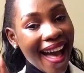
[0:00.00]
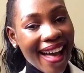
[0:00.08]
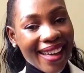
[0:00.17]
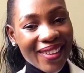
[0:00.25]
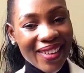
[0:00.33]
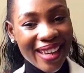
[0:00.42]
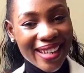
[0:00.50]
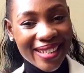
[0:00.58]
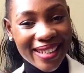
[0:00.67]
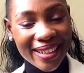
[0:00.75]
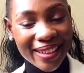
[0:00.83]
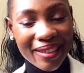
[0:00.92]
Hi
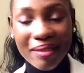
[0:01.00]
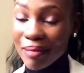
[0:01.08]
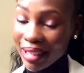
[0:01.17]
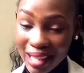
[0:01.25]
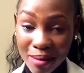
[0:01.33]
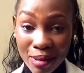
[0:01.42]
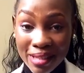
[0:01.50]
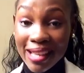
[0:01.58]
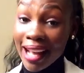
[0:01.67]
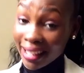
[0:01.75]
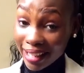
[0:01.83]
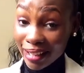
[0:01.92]
Uganda, my name
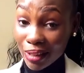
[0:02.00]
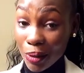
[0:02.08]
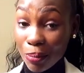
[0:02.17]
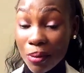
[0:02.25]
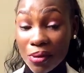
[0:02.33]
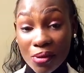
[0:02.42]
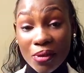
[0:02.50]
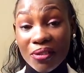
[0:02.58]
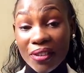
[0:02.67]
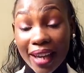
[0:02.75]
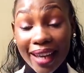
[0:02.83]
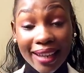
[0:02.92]
is Akello
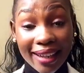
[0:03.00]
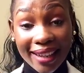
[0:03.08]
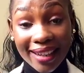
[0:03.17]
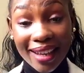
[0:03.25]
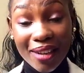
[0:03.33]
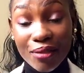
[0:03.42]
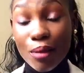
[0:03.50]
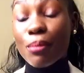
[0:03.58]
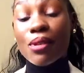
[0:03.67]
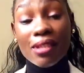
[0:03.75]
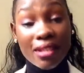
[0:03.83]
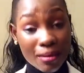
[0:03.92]
Proscovia Hellena from
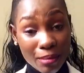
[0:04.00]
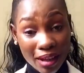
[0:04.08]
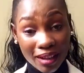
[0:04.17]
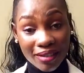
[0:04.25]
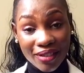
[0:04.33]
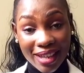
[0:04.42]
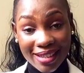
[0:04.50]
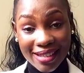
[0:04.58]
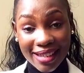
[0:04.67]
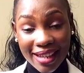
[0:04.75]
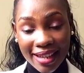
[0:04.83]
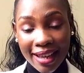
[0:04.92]
Busitema
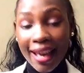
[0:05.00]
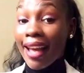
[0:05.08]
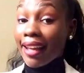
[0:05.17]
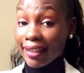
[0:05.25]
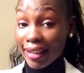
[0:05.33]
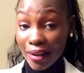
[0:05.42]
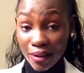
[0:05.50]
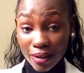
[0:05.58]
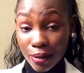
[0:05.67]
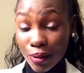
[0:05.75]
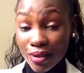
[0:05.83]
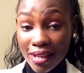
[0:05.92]
University and
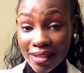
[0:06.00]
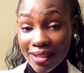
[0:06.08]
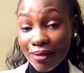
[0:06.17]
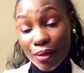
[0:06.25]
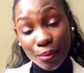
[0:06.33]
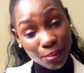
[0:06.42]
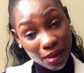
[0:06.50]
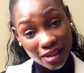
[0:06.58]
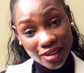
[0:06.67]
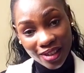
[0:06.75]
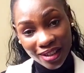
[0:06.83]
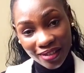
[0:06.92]
currently contesting for
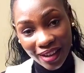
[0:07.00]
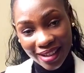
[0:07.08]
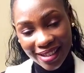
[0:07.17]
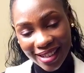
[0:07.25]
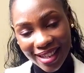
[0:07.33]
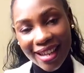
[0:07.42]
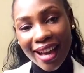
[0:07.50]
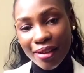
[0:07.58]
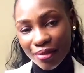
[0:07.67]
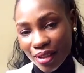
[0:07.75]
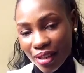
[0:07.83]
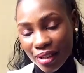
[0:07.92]
Miss University
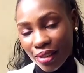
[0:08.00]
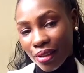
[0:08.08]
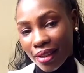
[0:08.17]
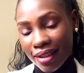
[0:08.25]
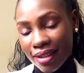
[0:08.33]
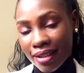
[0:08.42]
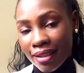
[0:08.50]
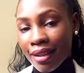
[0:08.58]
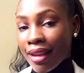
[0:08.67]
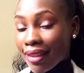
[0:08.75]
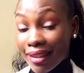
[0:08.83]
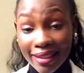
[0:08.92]
Africa Uganda
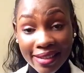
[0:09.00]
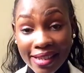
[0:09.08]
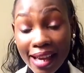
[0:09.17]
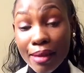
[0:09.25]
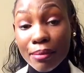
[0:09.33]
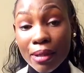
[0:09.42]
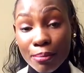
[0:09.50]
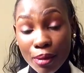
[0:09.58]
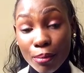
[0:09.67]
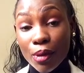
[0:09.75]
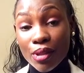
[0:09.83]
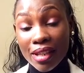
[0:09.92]
that is aimed at
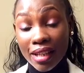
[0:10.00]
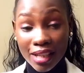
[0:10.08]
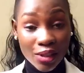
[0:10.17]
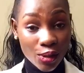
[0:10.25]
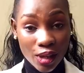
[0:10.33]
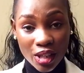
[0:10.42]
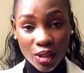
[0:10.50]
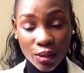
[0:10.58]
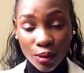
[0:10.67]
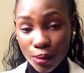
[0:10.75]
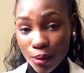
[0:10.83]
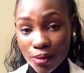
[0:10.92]
promoting
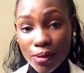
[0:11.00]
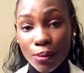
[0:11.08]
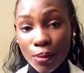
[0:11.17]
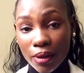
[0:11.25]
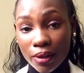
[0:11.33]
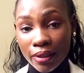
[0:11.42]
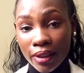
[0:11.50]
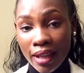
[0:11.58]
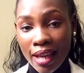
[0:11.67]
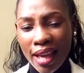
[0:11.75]
education across the world.